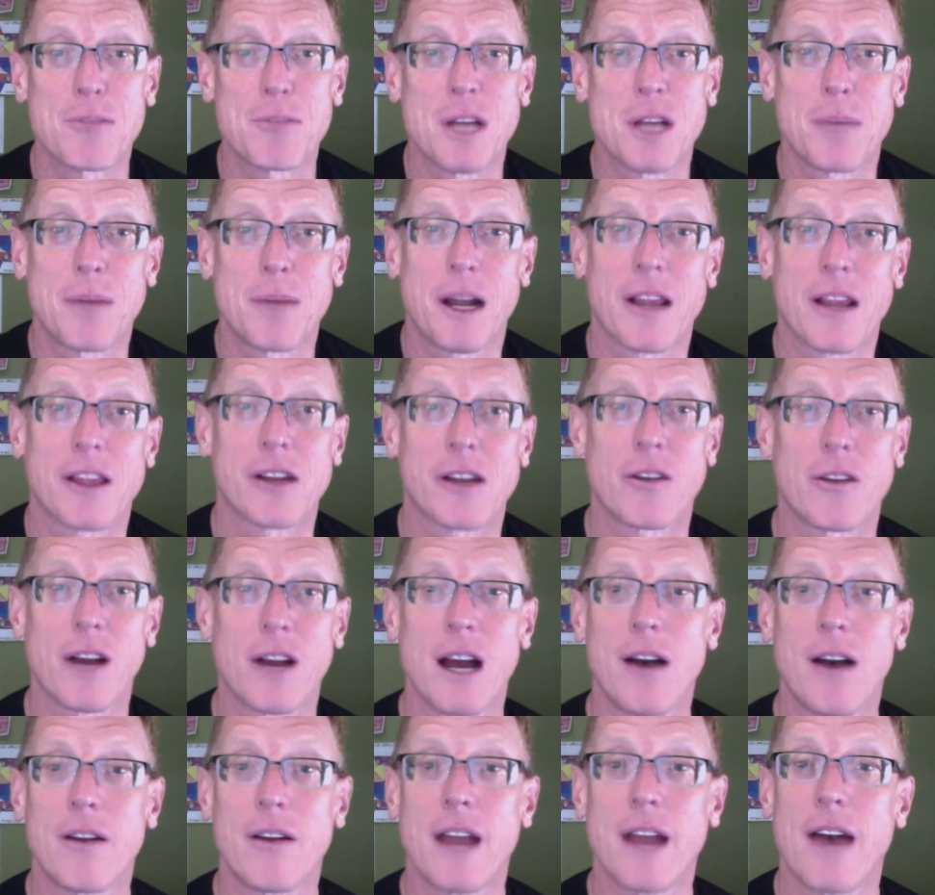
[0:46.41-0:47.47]
up out of the
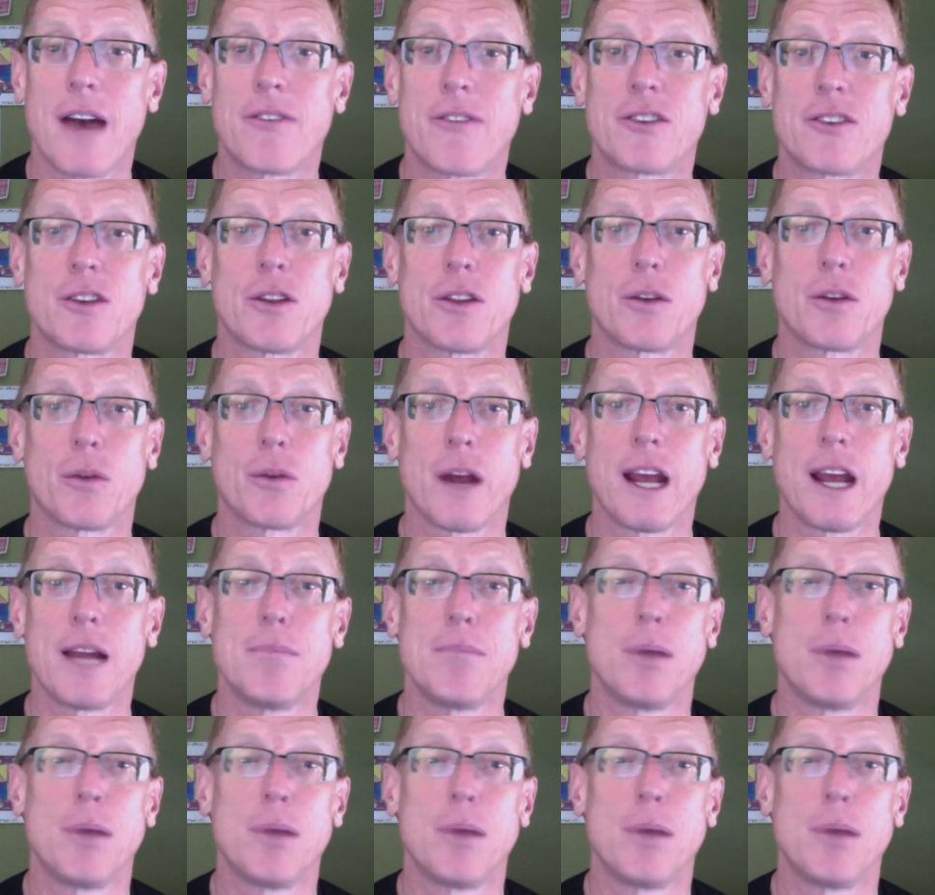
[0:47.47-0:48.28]
ground after the rain.